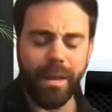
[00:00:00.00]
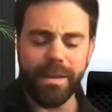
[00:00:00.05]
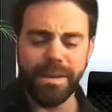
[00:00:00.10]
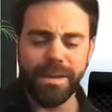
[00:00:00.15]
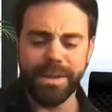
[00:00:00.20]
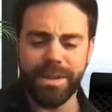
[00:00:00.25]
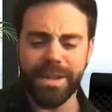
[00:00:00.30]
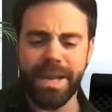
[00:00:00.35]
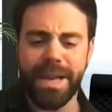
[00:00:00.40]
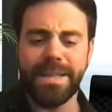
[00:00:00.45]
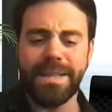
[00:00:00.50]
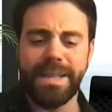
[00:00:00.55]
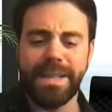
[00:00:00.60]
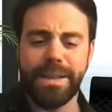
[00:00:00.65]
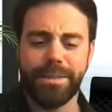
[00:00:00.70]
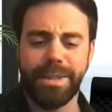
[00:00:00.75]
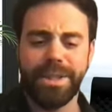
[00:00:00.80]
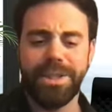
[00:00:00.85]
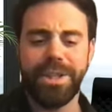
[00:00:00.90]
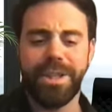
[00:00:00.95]
And so the
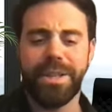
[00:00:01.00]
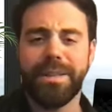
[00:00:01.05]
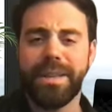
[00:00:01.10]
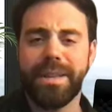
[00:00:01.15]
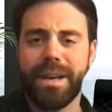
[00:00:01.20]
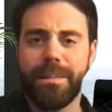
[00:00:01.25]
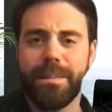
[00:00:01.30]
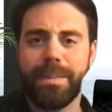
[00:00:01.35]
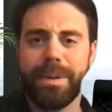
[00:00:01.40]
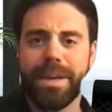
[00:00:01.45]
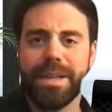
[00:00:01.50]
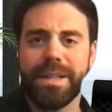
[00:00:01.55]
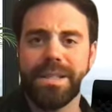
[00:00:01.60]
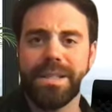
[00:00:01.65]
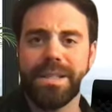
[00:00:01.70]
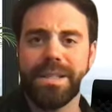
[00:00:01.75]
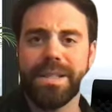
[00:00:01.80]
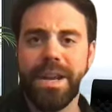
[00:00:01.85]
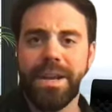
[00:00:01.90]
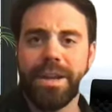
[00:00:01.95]
idea with gene therapy
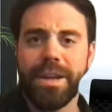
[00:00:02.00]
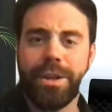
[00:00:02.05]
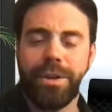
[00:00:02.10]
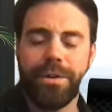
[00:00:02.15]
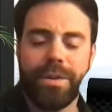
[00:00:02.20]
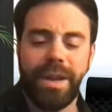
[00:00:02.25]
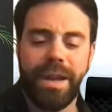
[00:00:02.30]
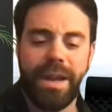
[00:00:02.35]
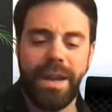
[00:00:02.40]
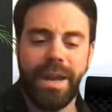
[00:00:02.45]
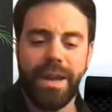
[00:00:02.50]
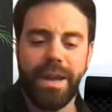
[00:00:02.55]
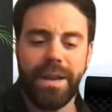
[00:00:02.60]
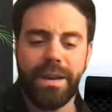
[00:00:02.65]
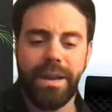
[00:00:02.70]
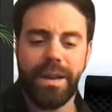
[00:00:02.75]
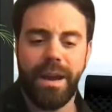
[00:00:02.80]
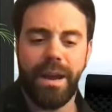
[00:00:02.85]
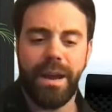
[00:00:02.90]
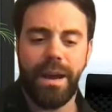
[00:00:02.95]
is you can,